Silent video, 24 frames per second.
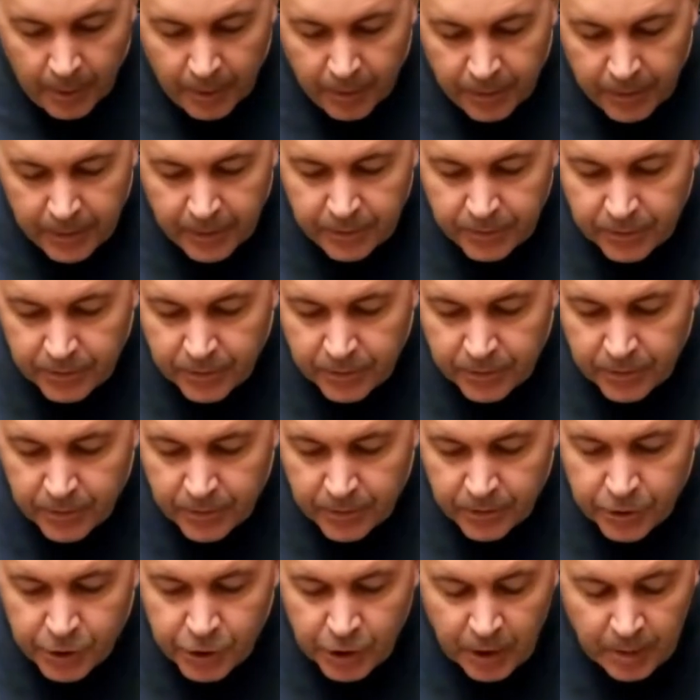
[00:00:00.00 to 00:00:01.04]
This is the
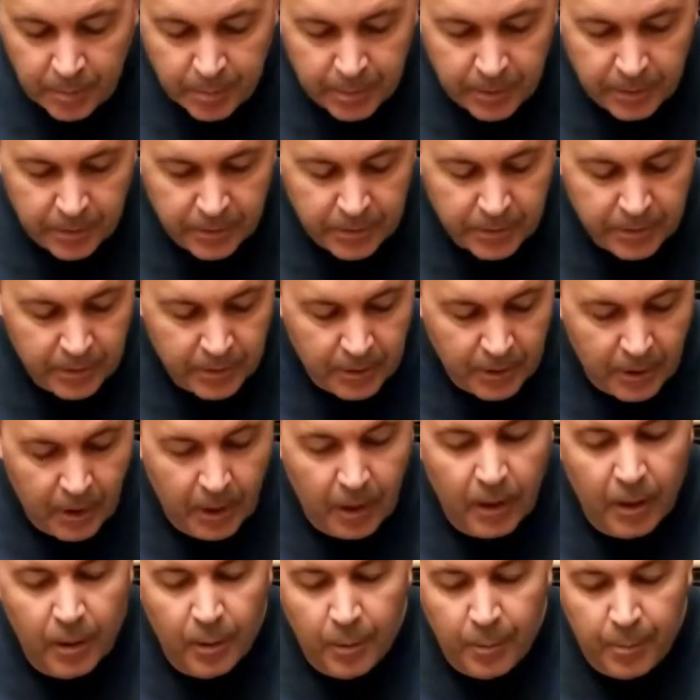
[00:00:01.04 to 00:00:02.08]
cheapest,
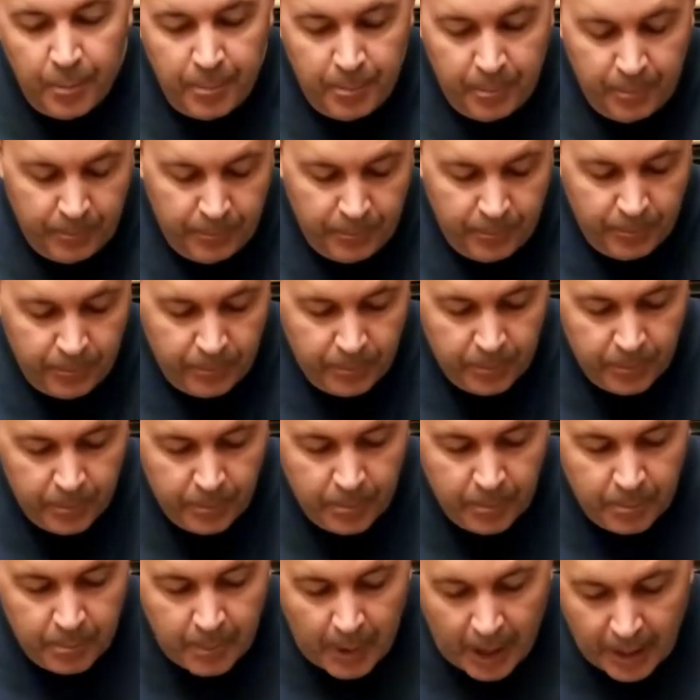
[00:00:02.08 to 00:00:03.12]

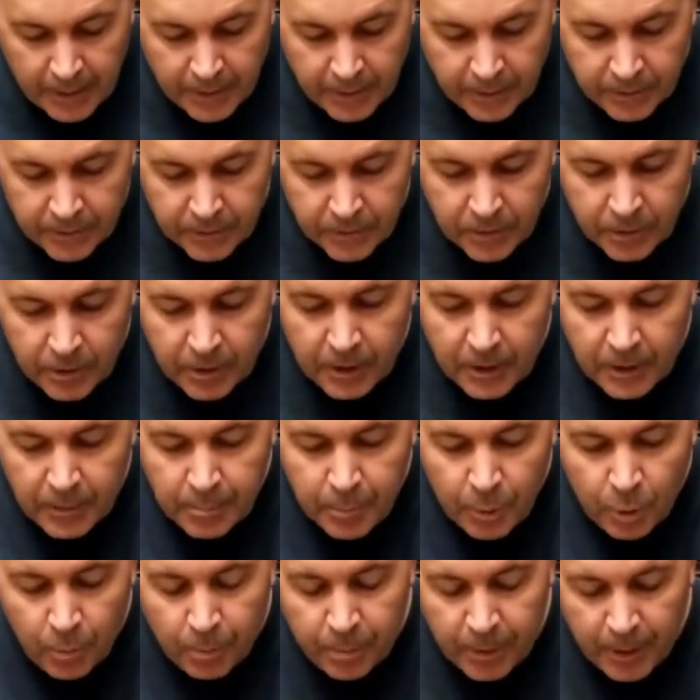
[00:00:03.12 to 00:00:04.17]
minus the
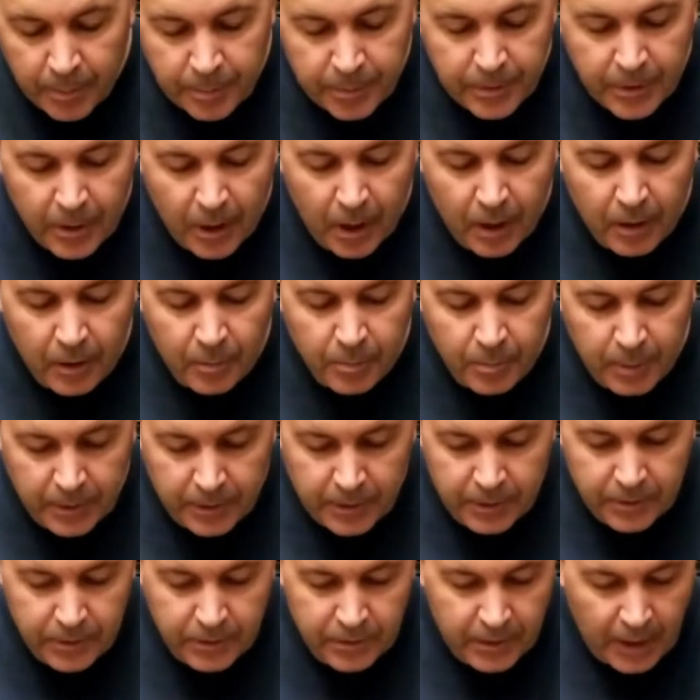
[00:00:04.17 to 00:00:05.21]
Bullpup stock, but
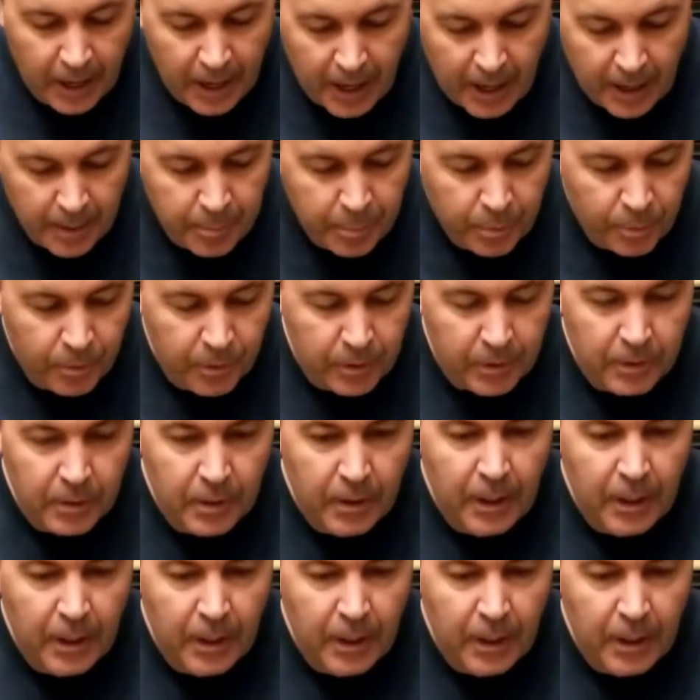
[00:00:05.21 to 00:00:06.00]
this is a high point.